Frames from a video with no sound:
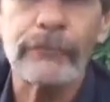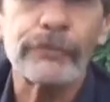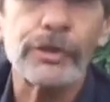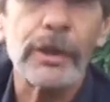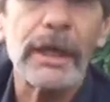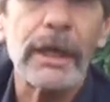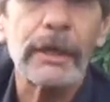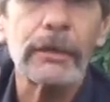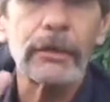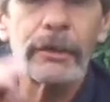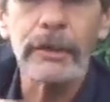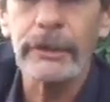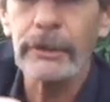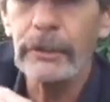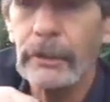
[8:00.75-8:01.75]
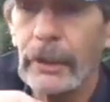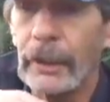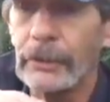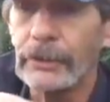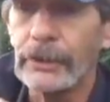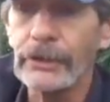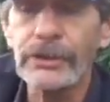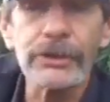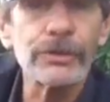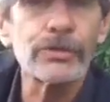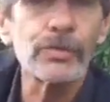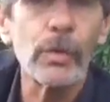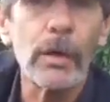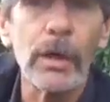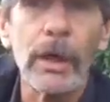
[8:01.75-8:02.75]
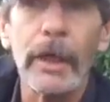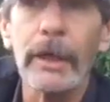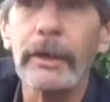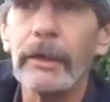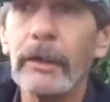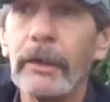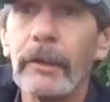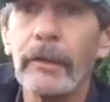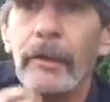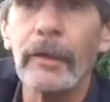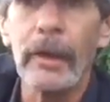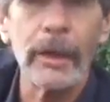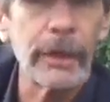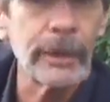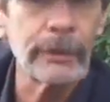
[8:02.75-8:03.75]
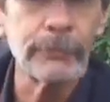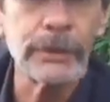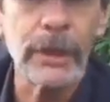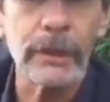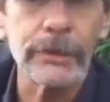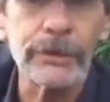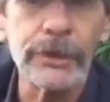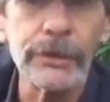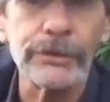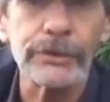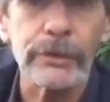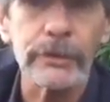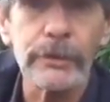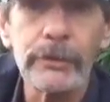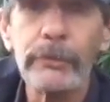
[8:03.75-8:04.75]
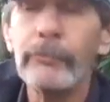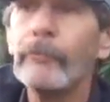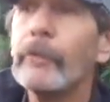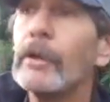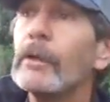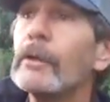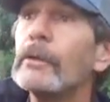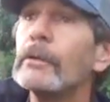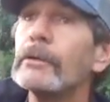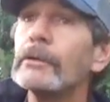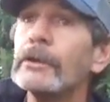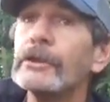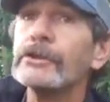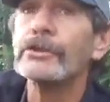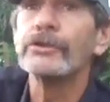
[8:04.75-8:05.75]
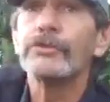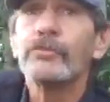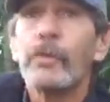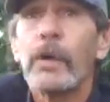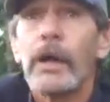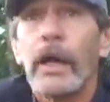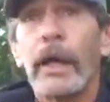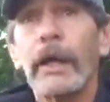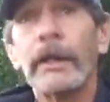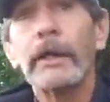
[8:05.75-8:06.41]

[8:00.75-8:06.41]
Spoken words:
track on. And this is why I am not a teacher. This is why